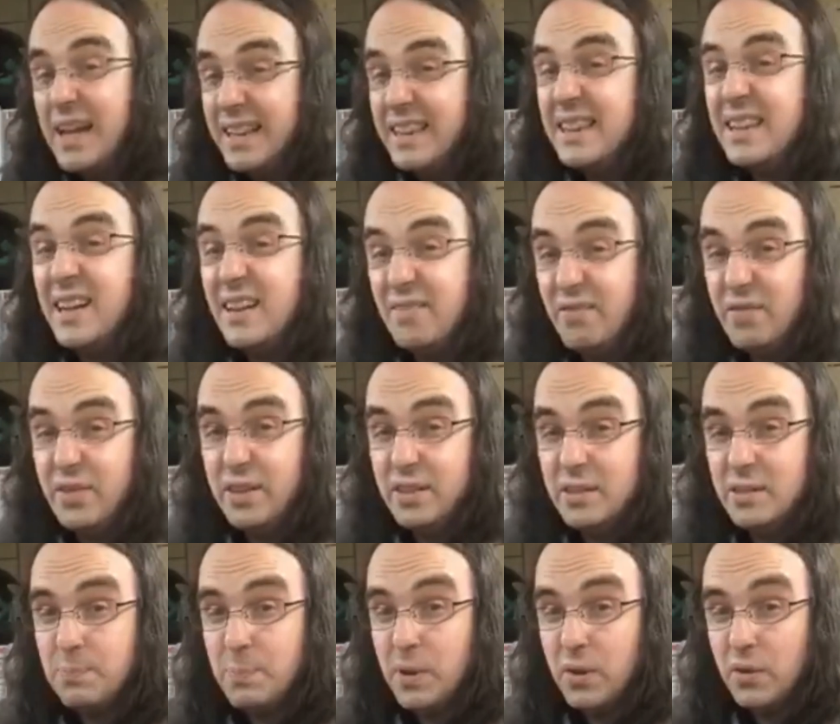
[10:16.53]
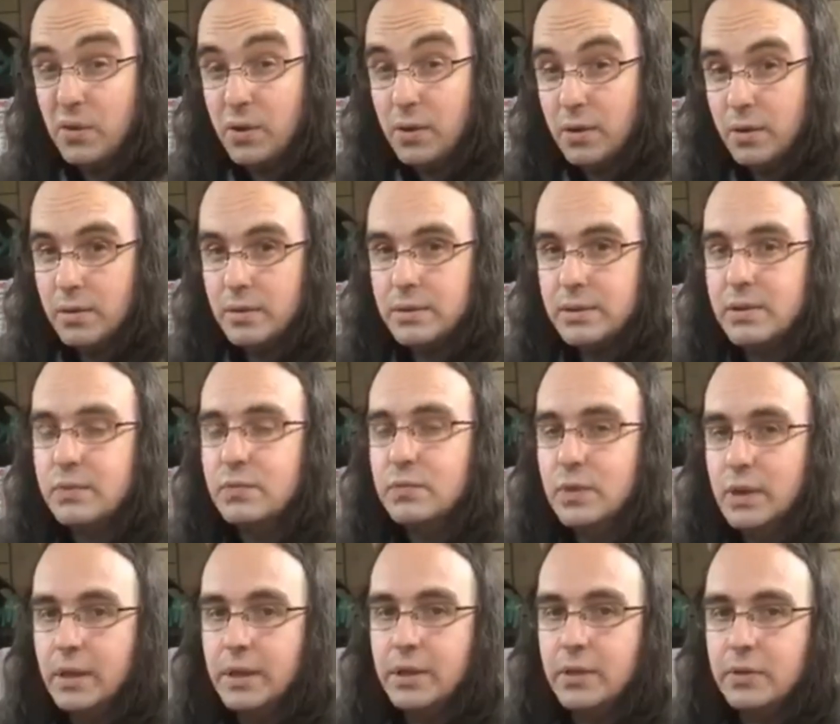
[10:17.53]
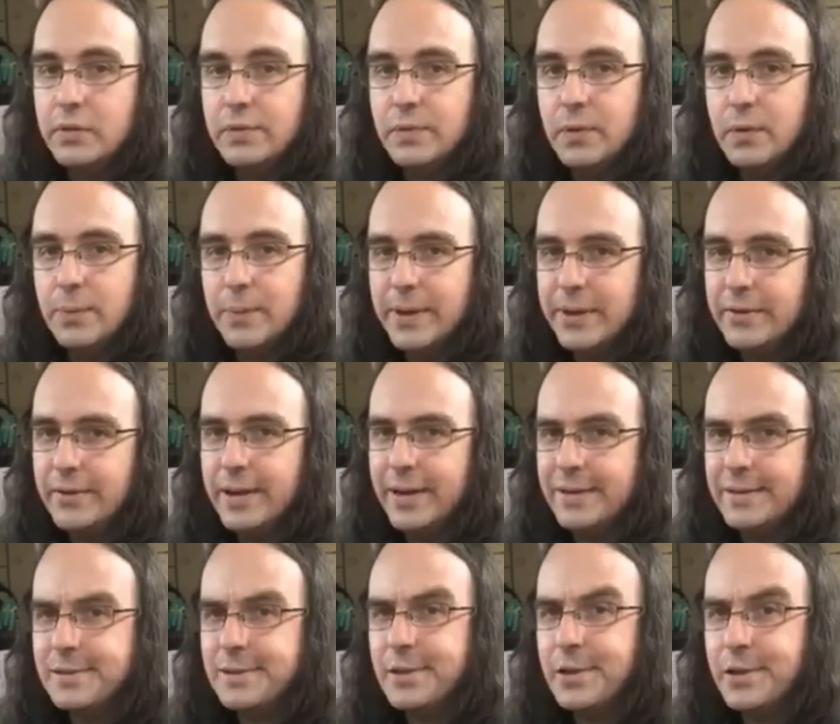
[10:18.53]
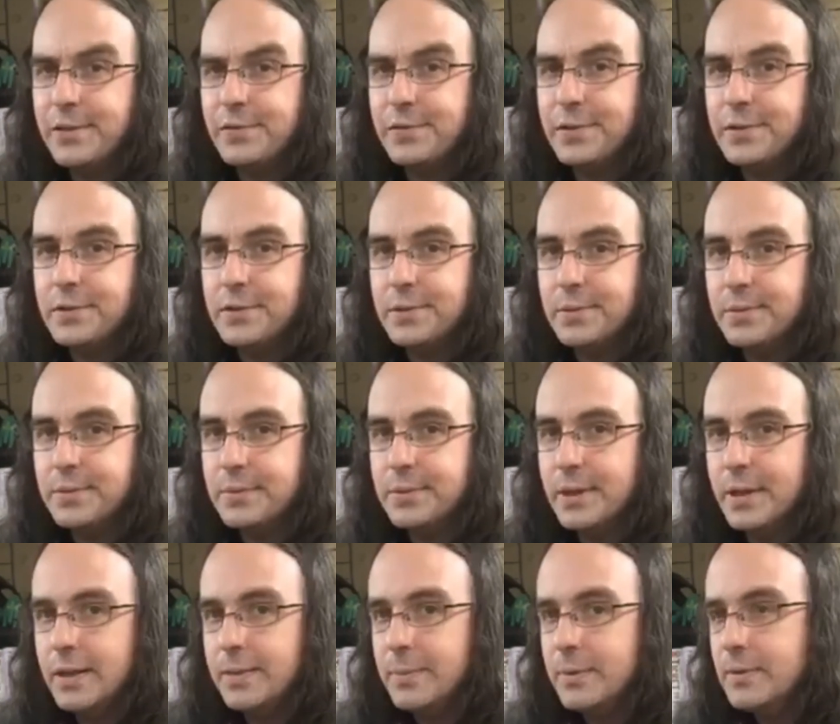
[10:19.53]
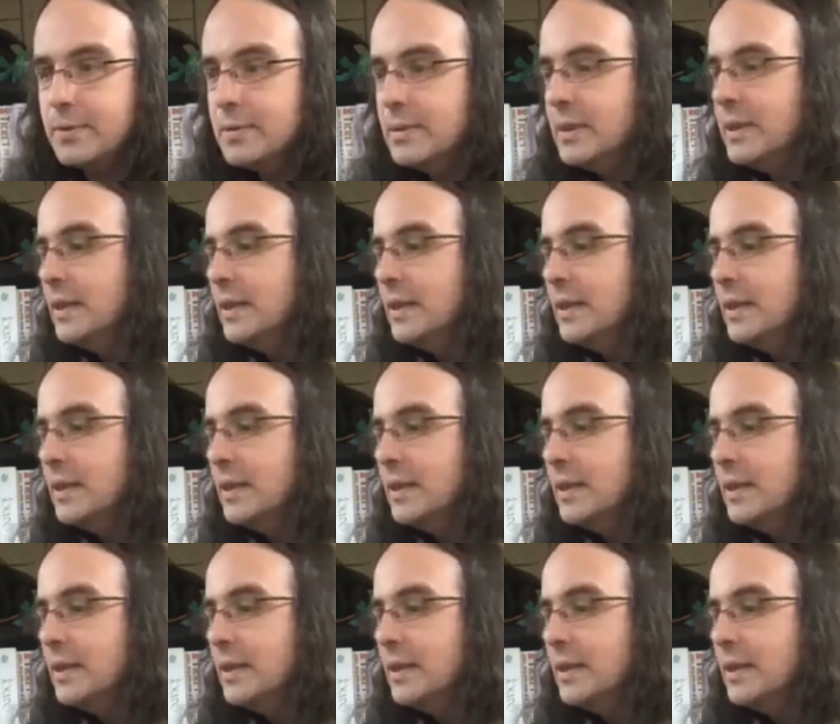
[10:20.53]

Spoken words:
I love these spell cards. They're really useful when you actually are at a physical table.